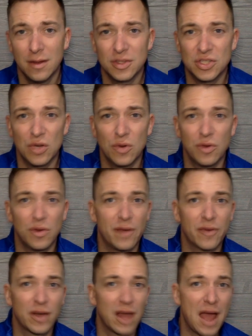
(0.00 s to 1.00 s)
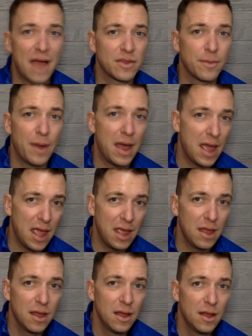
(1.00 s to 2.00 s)
So you're never going to have to
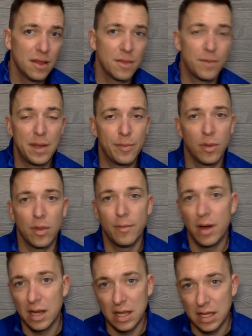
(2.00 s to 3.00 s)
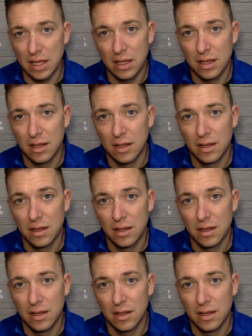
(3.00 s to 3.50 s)
pay the people the money